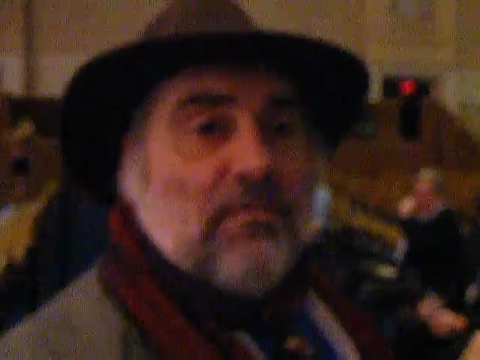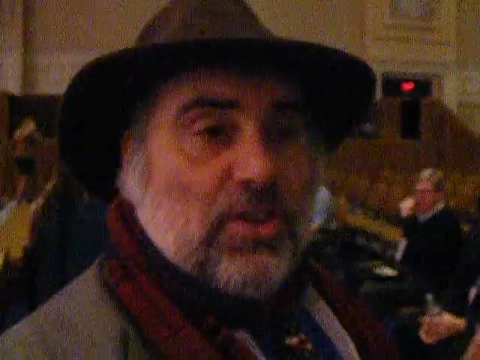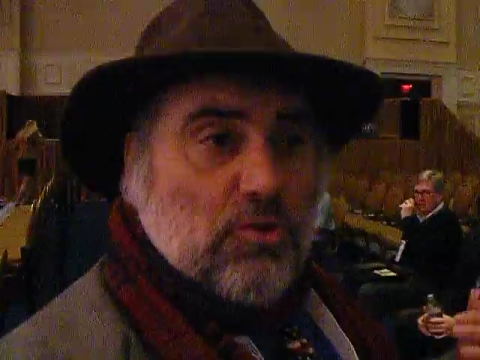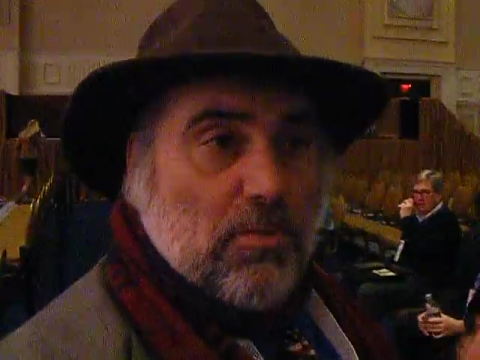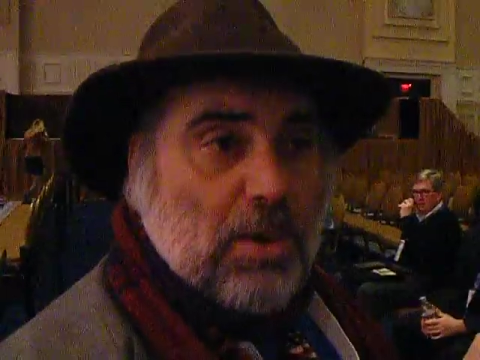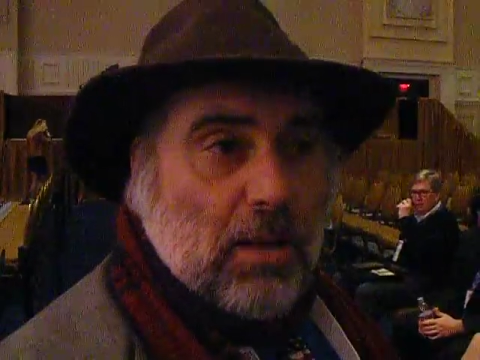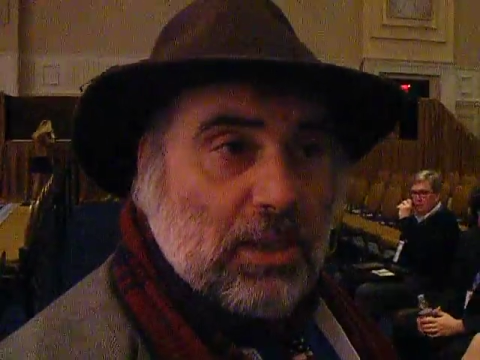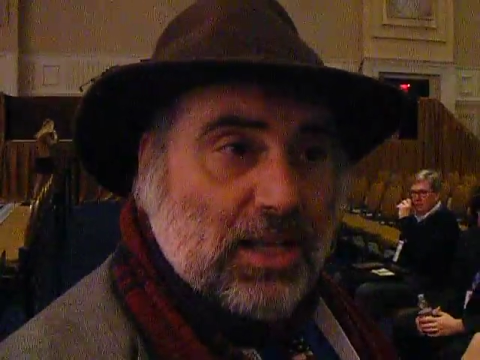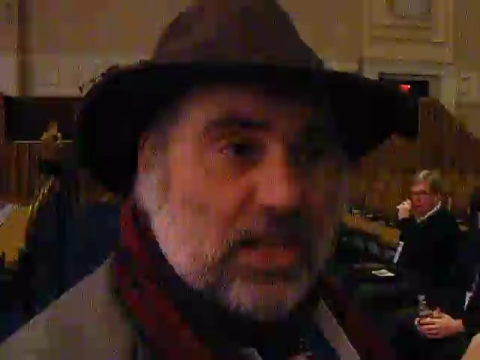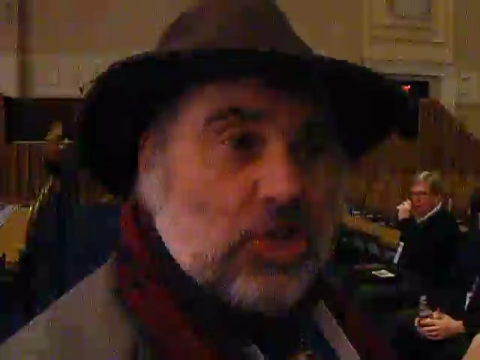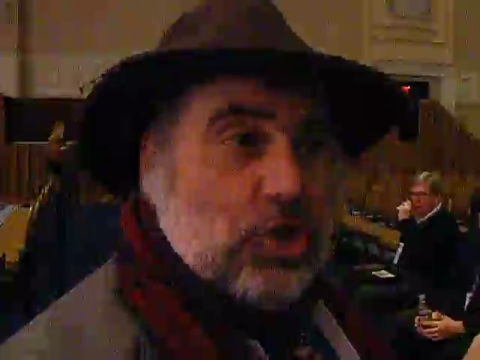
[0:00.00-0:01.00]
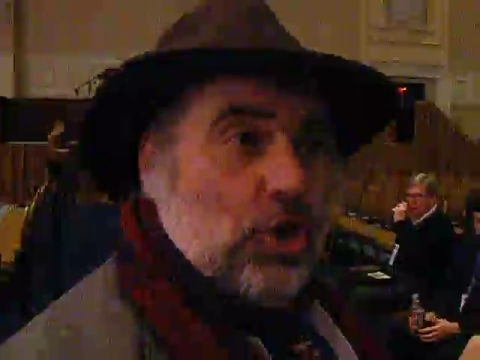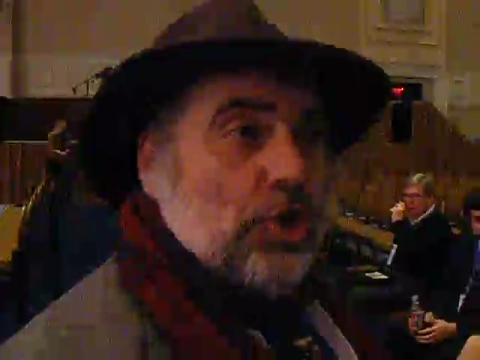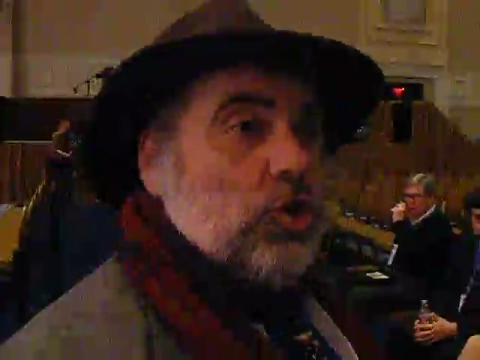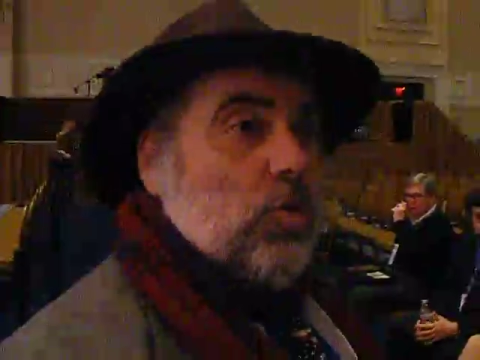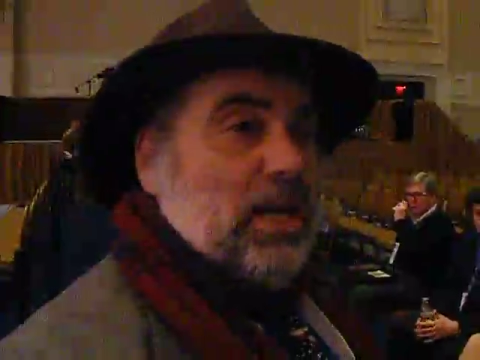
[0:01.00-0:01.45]
for the Republicans
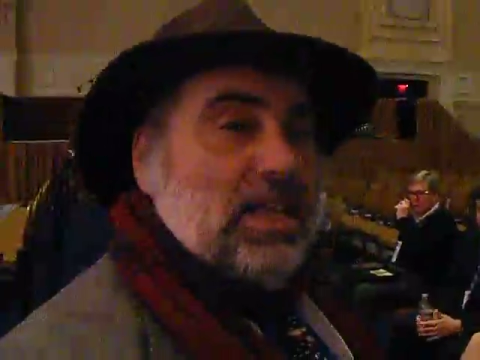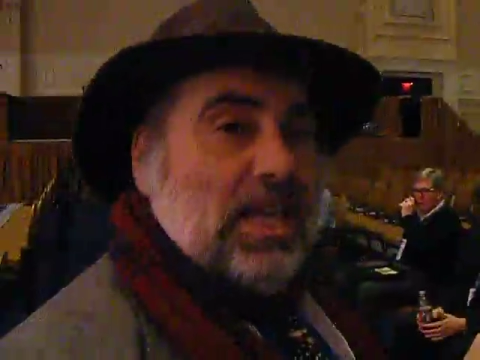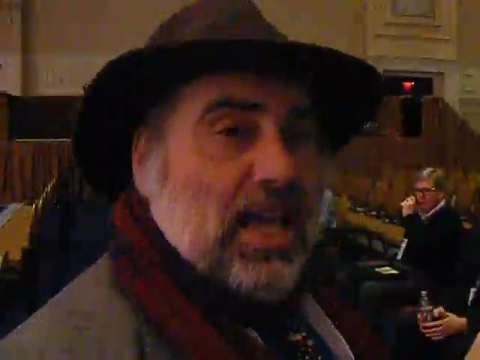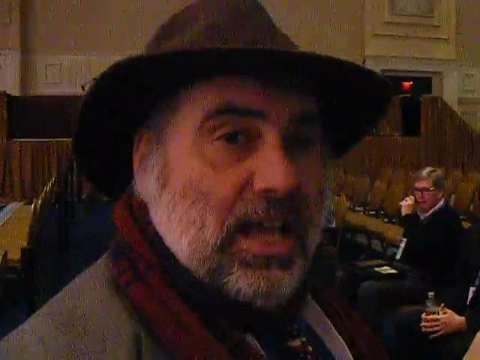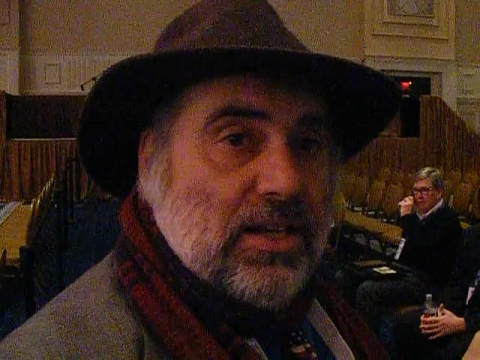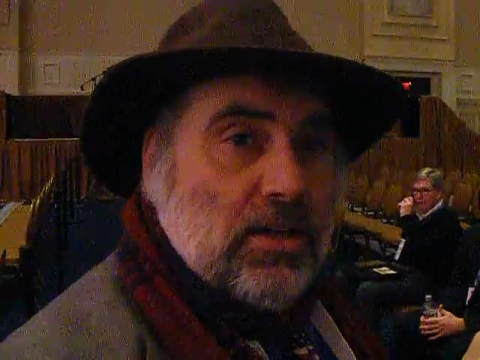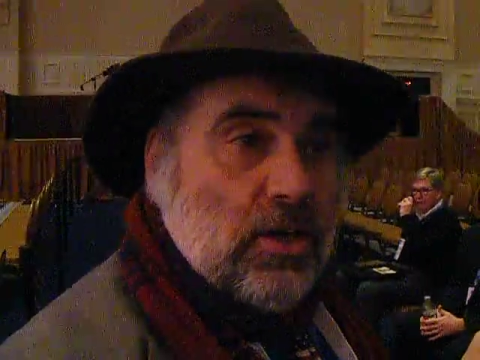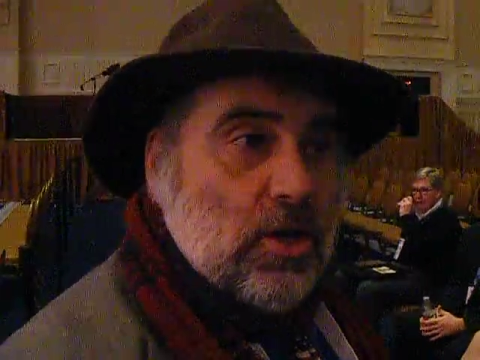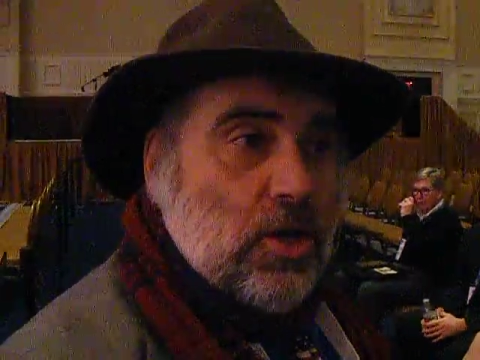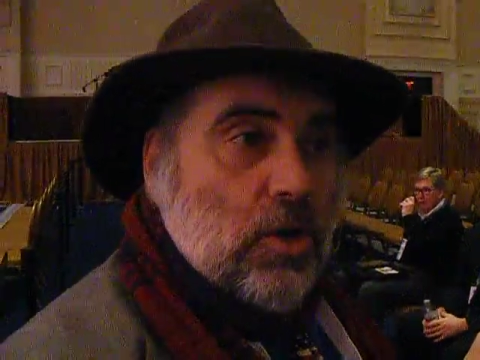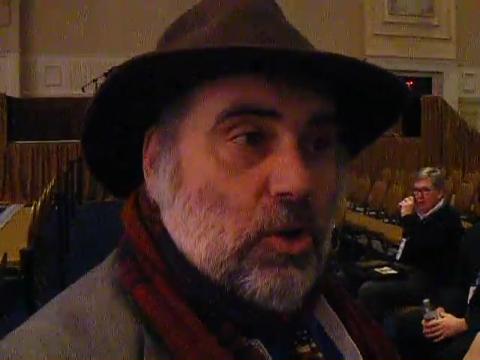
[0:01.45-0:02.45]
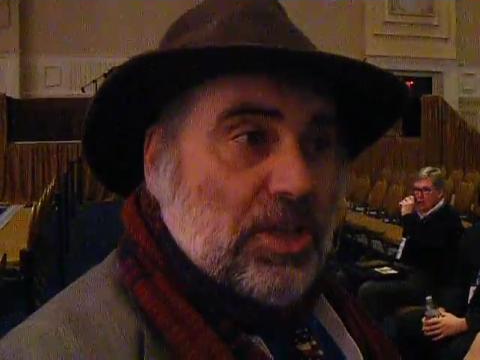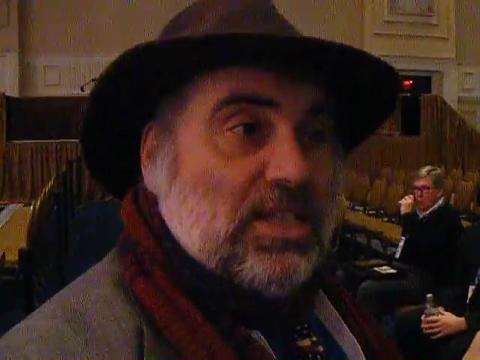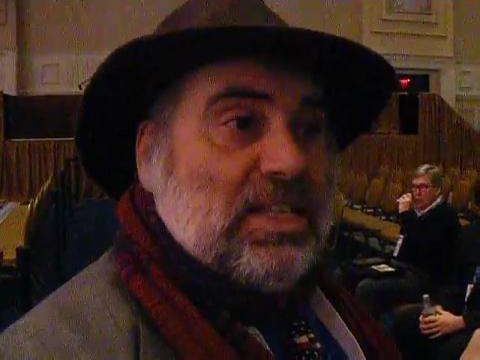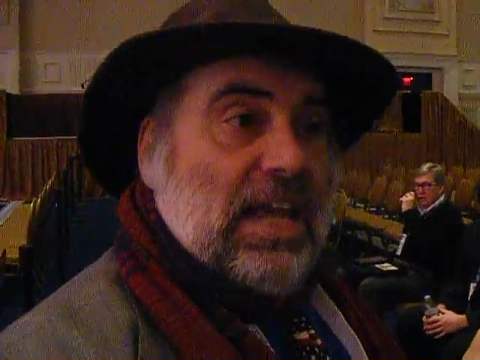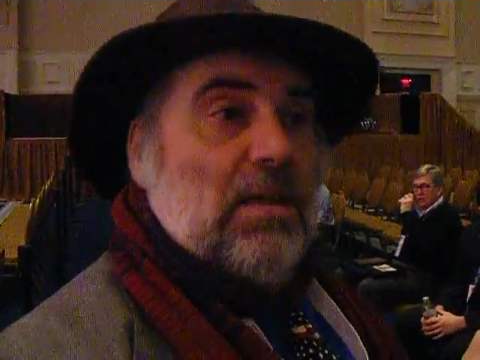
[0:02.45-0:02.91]
circa 2010 or
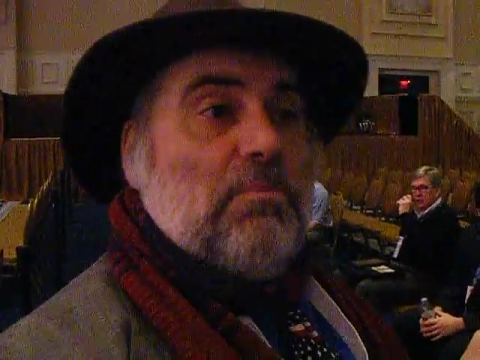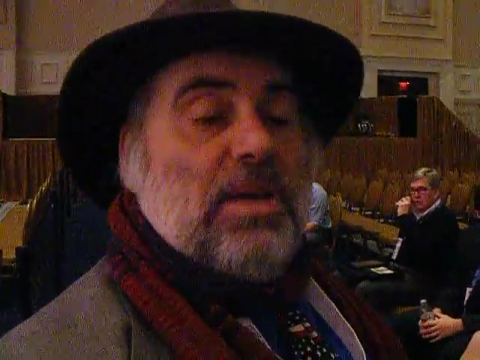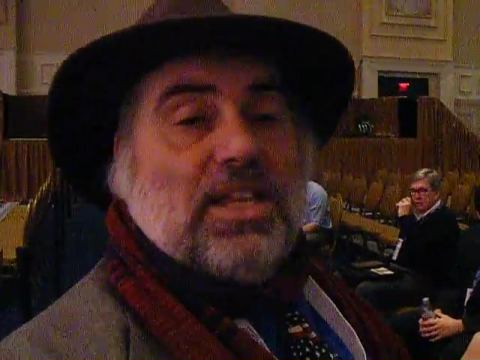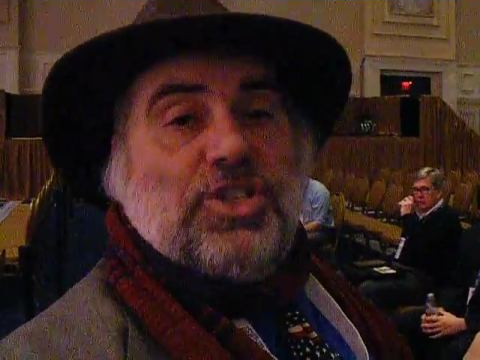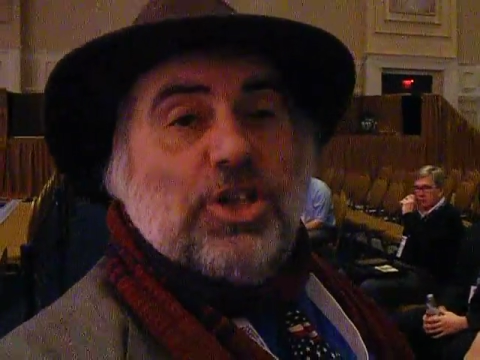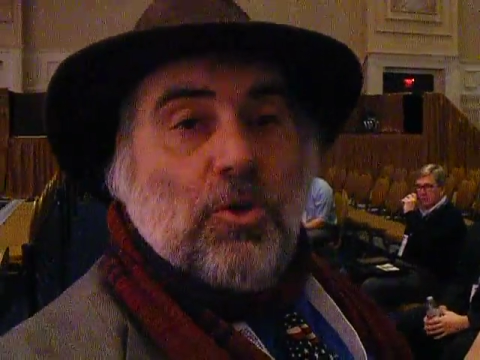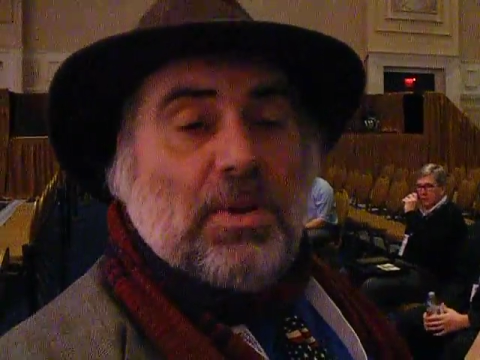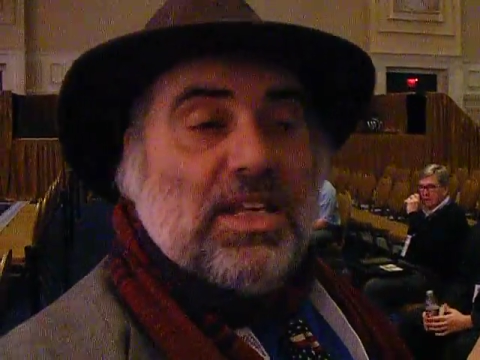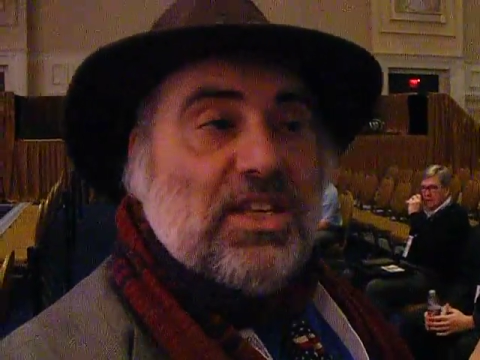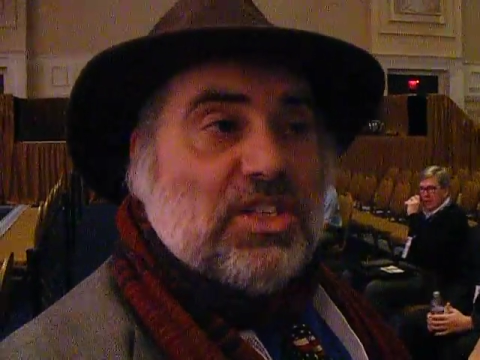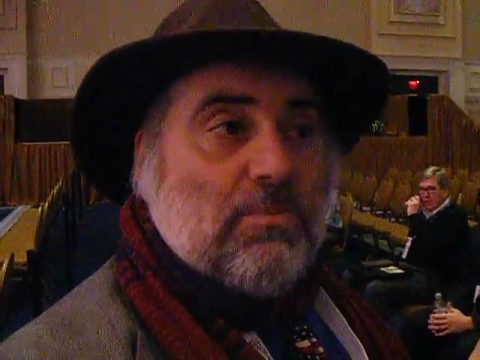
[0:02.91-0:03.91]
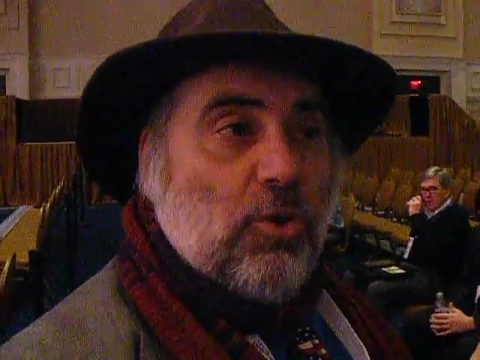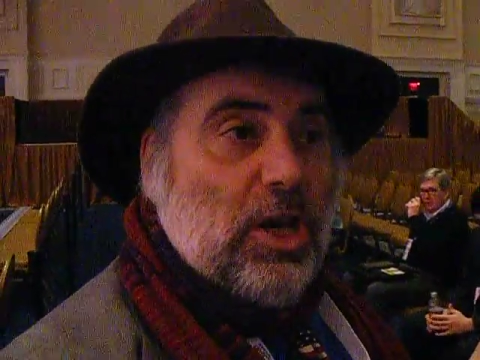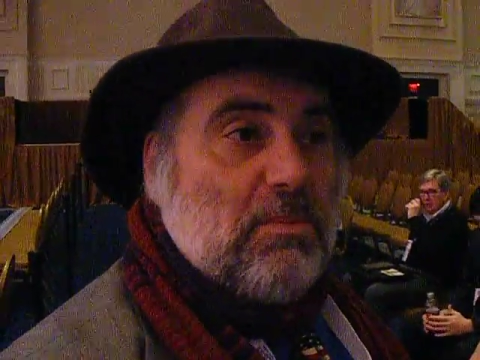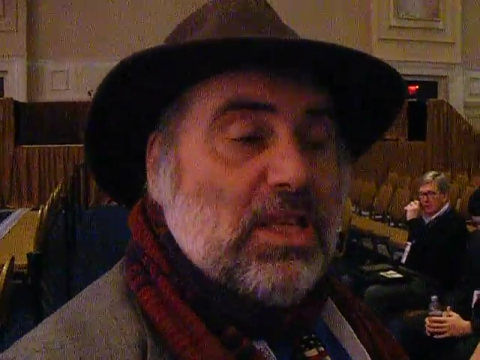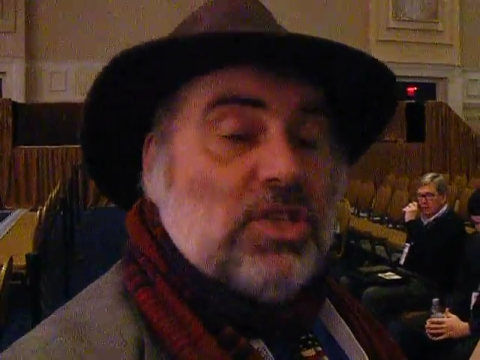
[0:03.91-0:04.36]
the second big GOP
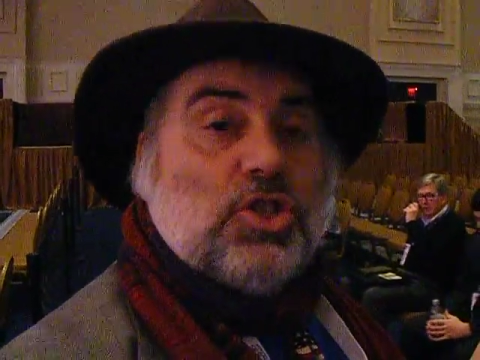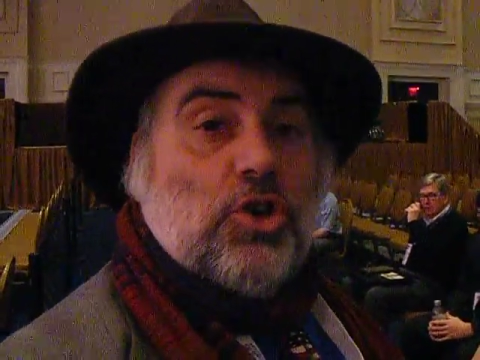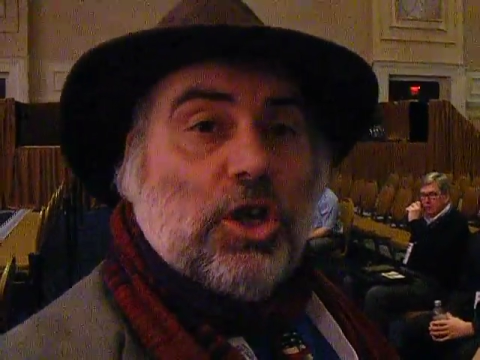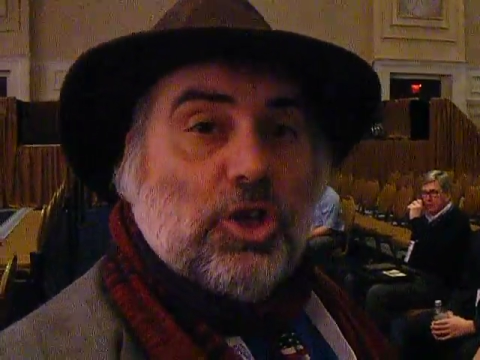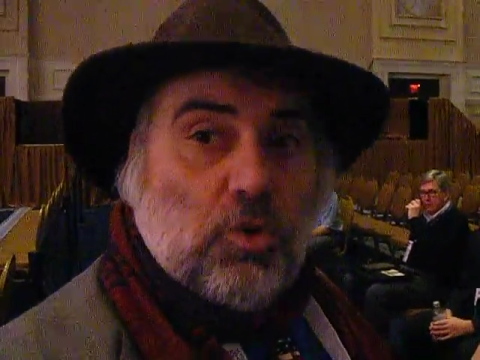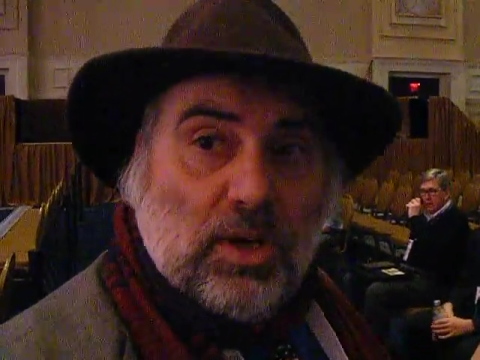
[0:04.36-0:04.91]
disappointment circa